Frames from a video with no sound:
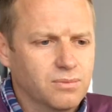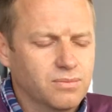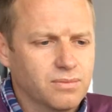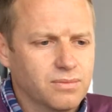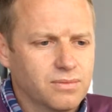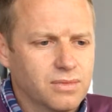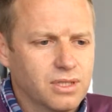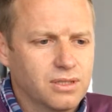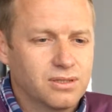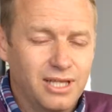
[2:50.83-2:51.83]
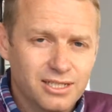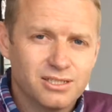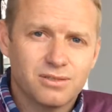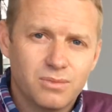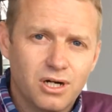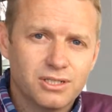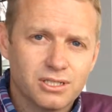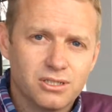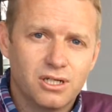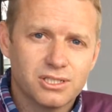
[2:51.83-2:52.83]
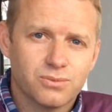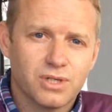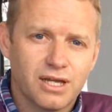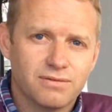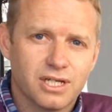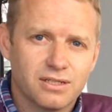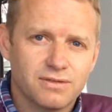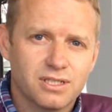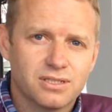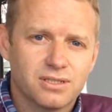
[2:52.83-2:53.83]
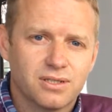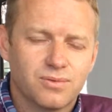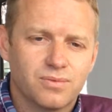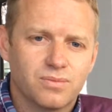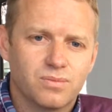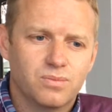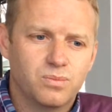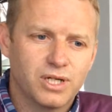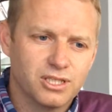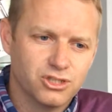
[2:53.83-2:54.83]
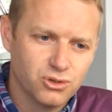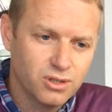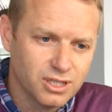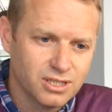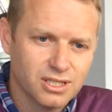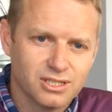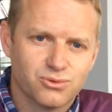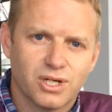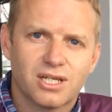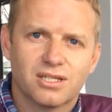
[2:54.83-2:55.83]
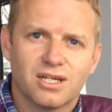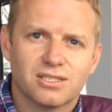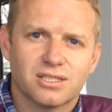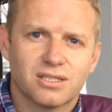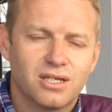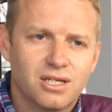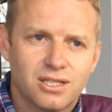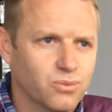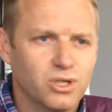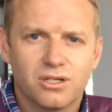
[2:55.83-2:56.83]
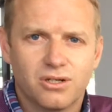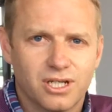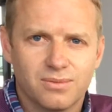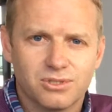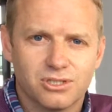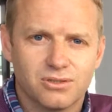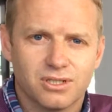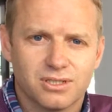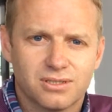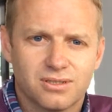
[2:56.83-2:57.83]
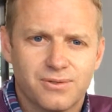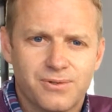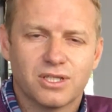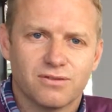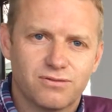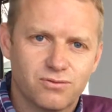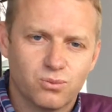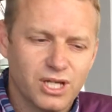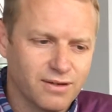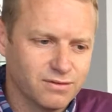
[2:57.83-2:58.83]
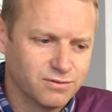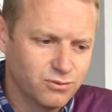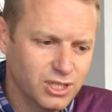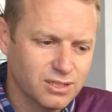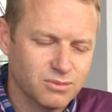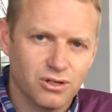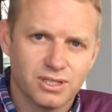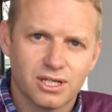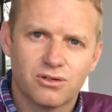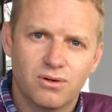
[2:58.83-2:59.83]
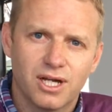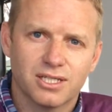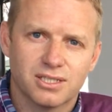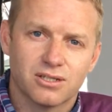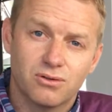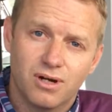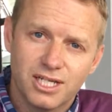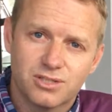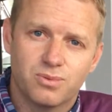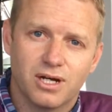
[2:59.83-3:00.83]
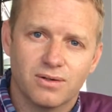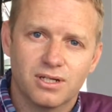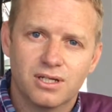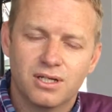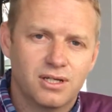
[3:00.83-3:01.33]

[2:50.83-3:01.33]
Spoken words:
And that's a demanding task that we have ahead of us. But the joy is recognizing that we are not able to do it. But we have a freedom knowing that Christ, in Christ's power,